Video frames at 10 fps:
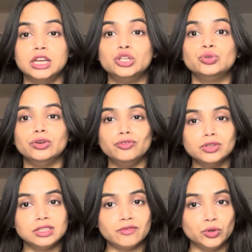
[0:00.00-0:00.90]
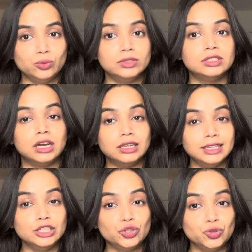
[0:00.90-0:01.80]
So if you're someone who's
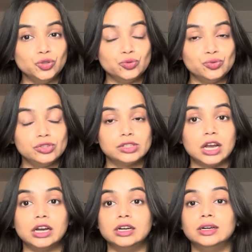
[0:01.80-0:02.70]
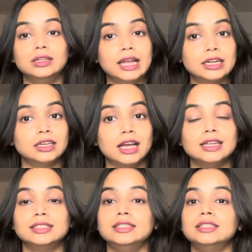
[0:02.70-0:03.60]
starting to use lactic
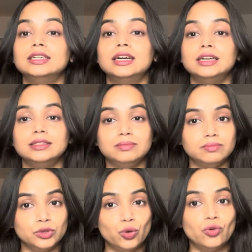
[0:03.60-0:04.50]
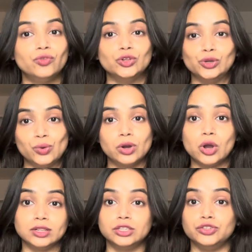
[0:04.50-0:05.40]
acid, go for the lower
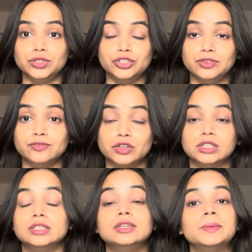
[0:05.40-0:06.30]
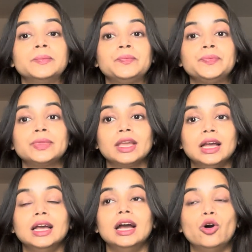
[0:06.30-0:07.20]
concentration first.
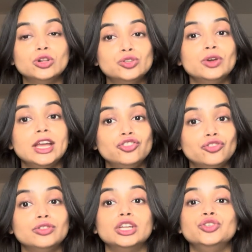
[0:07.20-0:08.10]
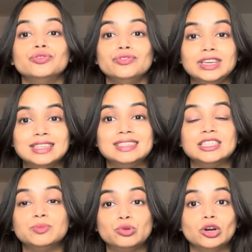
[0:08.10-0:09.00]
Also ensure that your face
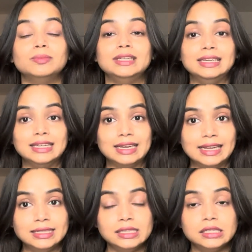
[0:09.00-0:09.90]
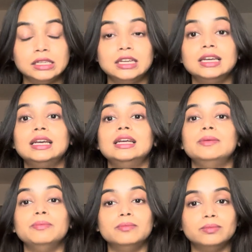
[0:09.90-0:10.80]
is properly cleansed.
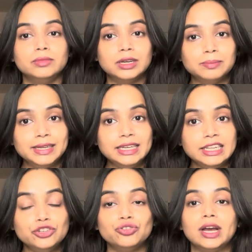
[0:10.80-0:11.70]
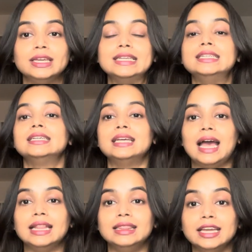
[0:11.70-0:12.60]
Completely dry it
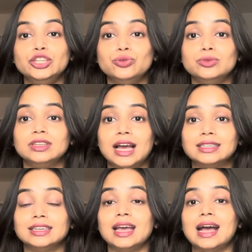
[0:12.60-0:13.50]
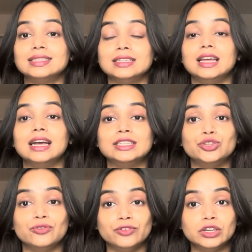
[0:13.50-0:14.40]
and then use lactic acid as
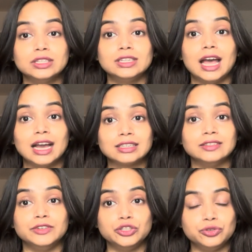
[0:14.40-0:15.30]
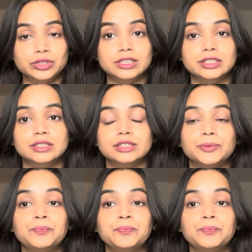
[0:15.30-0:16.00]
your first active ingredient.